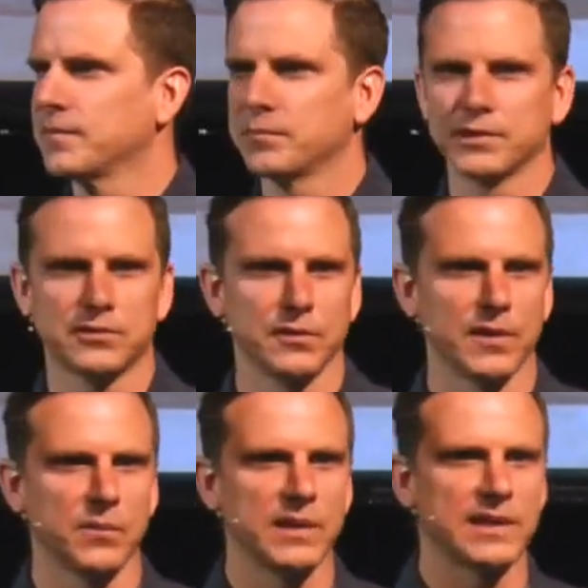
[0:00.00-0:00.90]
but so
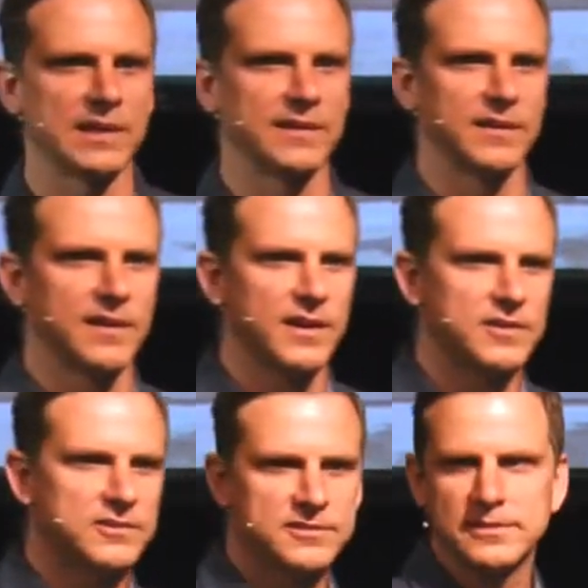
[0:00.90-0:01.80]
that we can
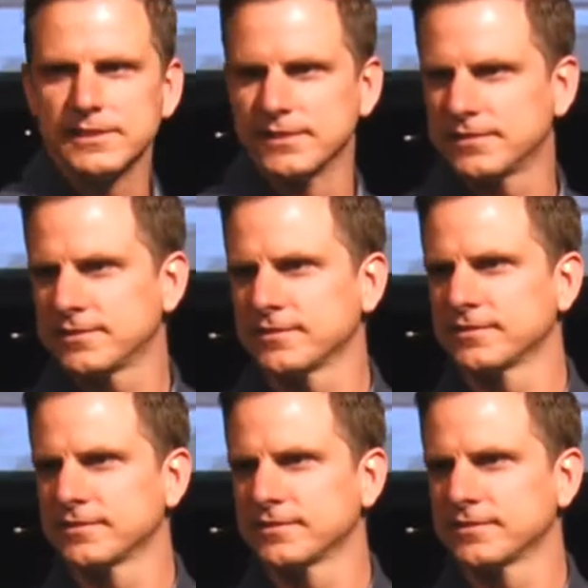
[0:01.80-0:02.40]
see it,